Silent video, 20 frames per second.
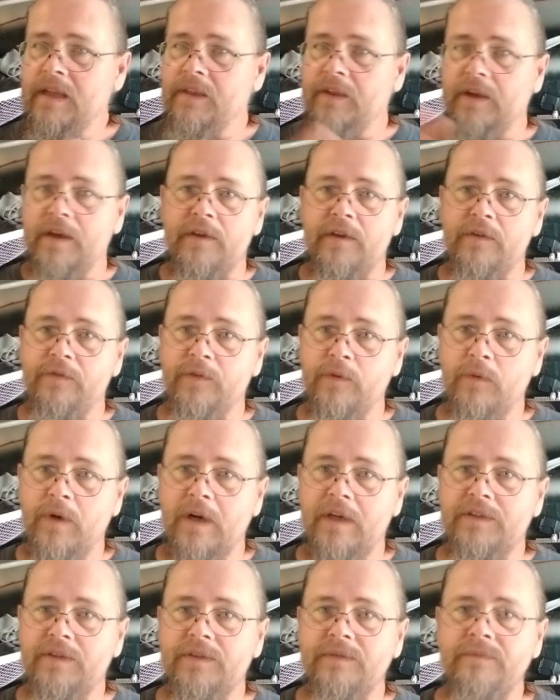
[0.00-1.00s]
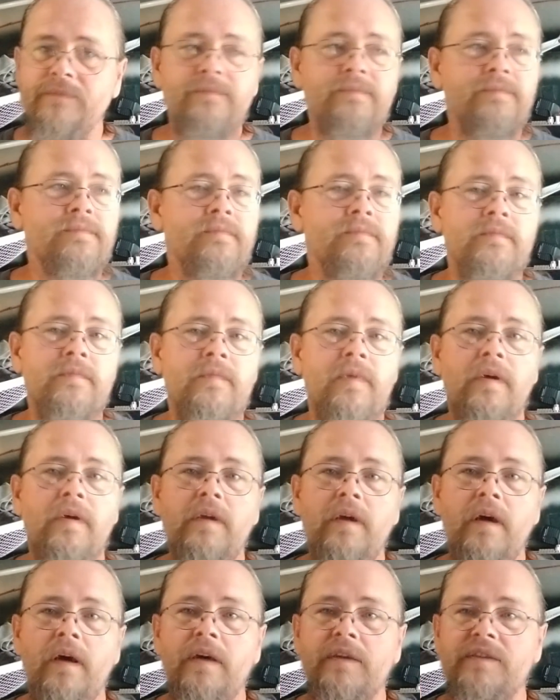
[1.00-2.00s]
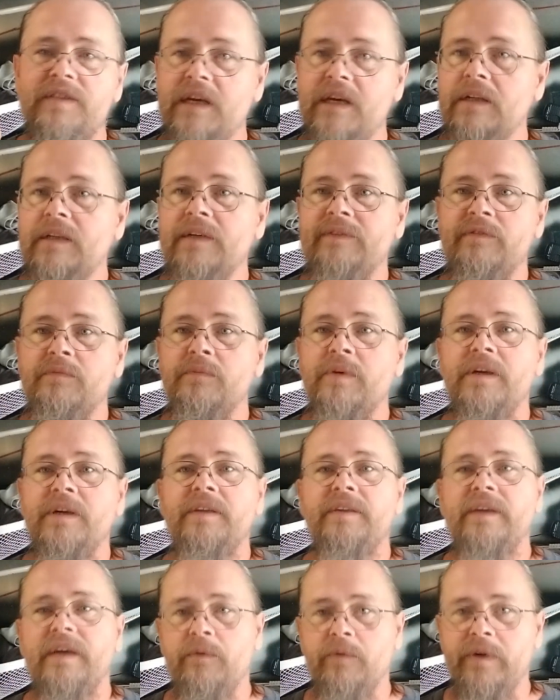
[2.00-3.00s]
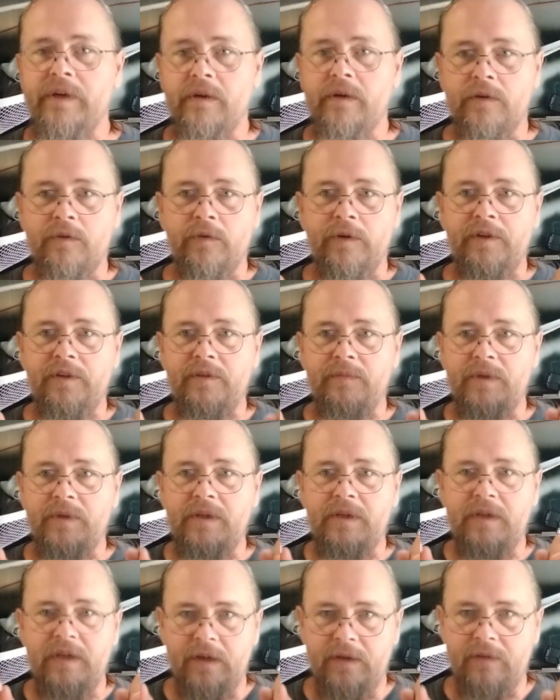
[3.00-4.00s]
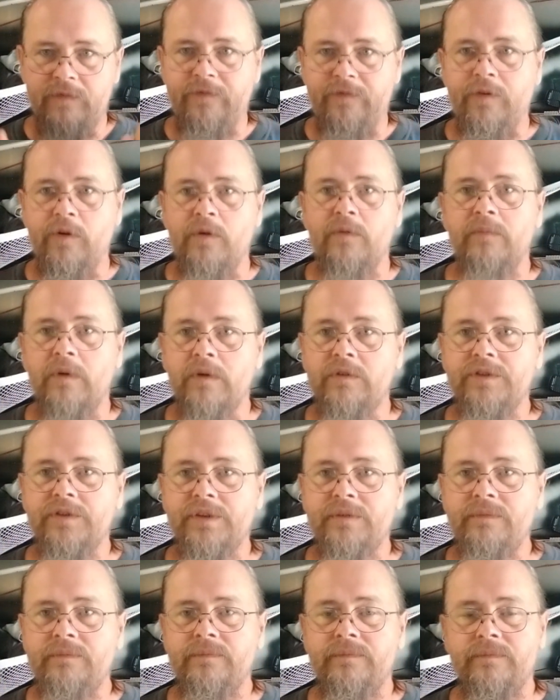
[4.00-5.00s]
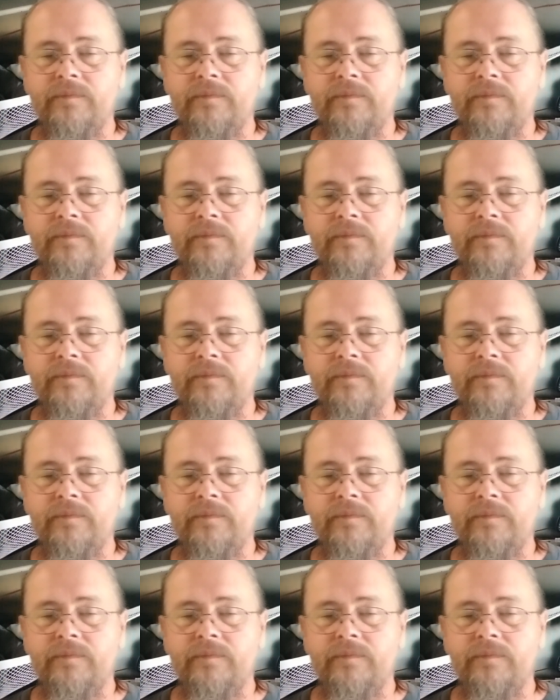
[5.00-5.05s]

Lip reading: thank you for watching. Tell everybody that we are going to be in full motion,